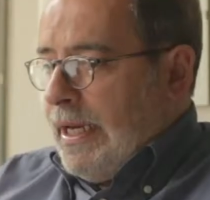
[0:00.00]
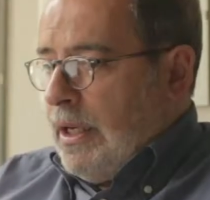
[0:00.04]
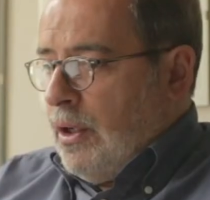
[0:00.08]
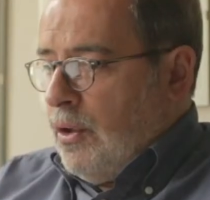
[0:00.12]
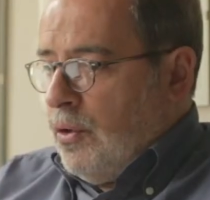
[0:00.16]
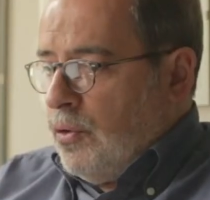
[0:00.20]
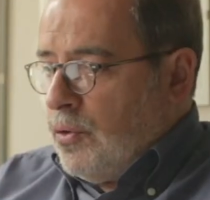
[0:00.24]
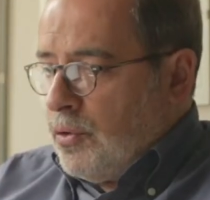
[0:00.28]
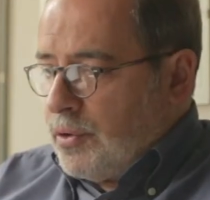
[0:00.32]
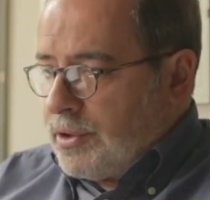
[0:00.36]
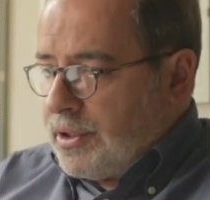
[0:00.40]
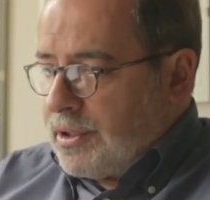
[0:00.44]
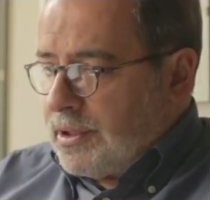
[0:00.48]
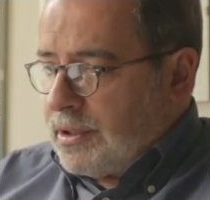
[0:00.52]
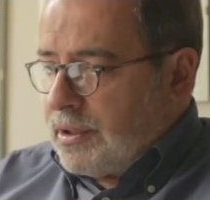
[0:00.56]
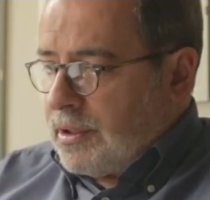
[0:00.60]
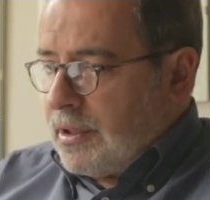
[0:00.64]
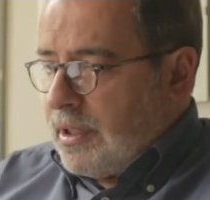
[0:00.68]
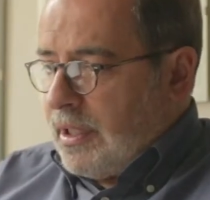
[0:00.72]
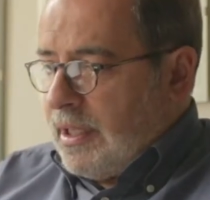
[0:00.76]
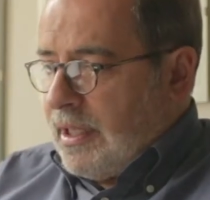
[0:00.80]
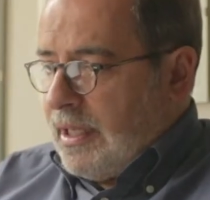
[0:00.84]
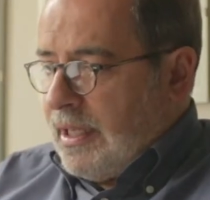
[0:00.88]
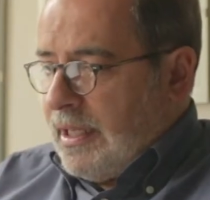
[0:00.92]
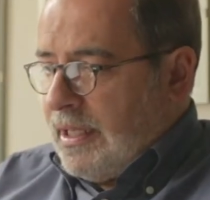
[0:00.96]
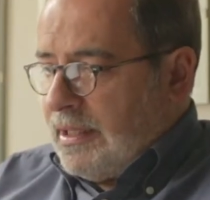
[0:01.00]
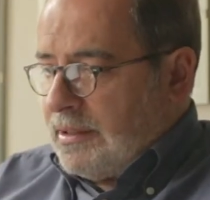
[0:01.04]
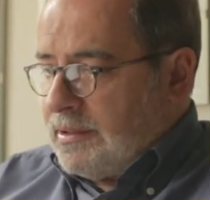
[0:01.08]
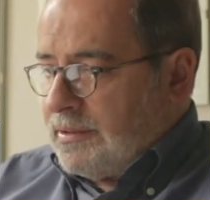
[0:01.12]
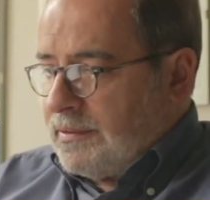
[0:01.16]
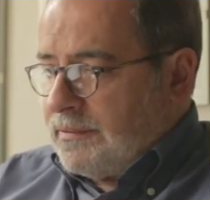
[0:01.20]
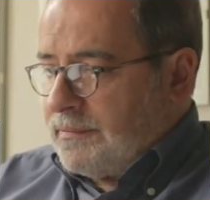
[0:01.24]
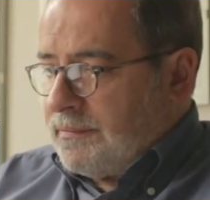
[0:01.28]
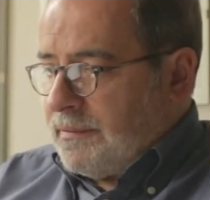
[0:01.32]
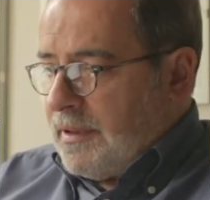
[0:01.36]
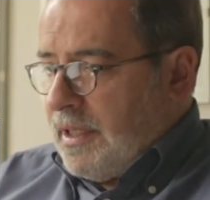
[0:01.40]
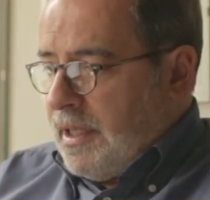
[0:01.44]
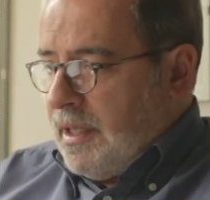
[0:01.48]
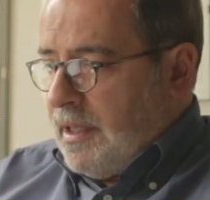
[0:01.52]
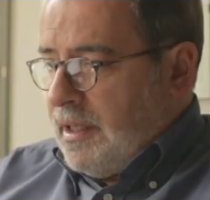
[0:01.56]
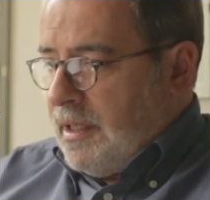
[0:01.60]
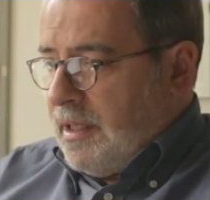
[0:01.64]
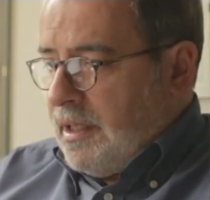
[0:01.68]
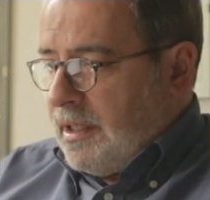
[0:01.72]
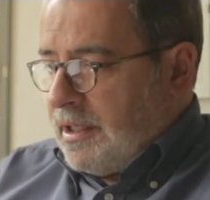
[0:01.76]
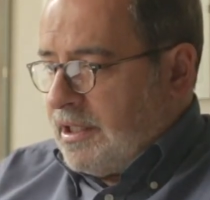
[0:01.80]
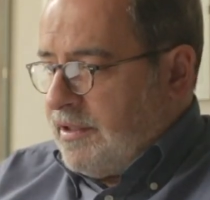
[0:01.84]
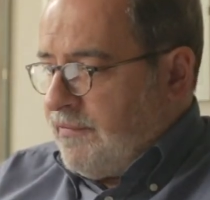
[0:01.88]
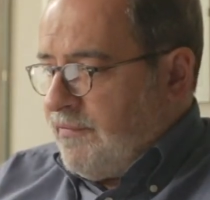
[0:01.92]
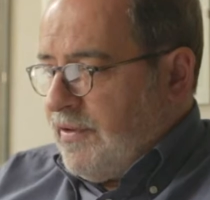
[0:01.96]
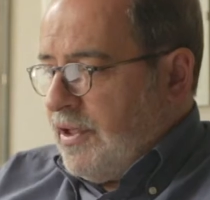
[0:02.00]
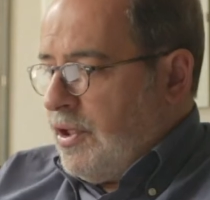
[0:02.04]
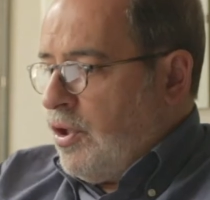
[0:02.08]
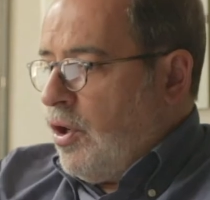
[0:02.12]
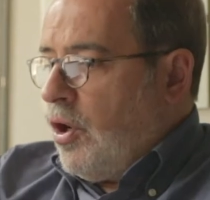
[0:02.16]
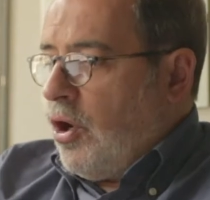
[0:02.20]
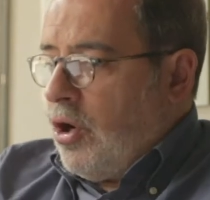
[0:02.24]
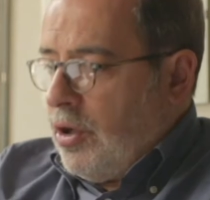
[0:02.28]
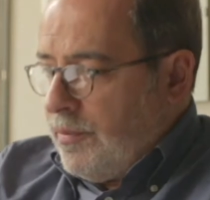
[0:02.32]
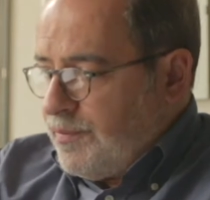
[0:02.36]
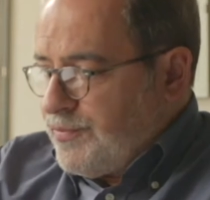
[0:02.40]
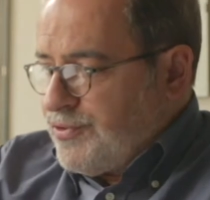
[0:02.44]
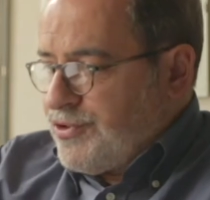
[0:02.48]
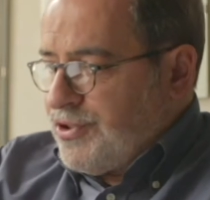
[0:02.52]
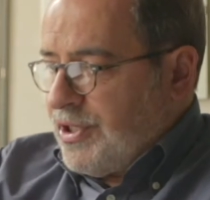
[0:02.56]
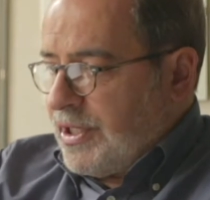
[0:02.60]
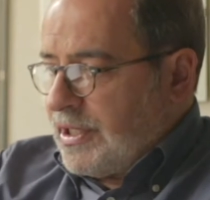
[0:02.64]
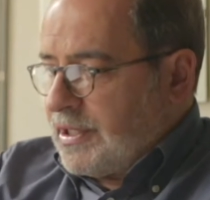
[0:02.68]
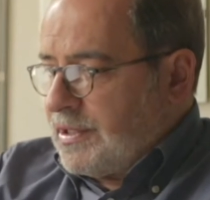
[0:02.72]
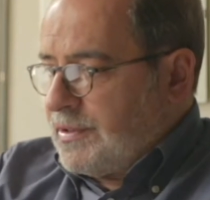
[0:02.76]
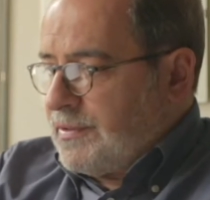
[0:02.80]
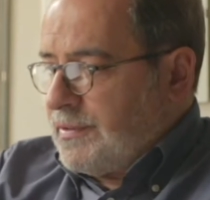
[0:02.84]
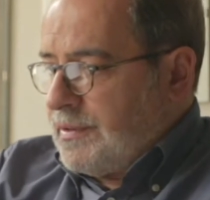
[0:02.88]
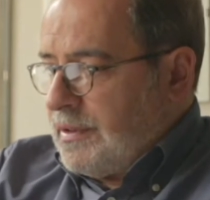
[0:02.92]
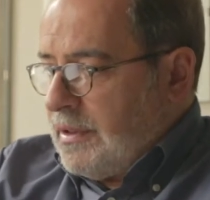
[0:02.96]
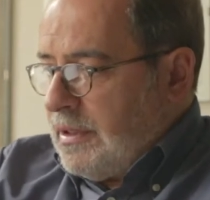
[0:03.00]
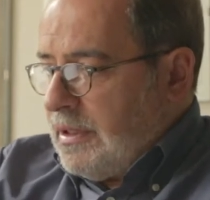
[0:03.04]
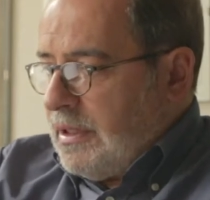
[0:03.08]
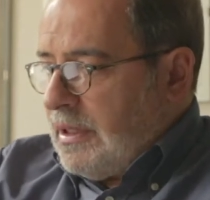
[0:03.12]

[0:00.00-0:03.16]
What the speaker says: look at a given object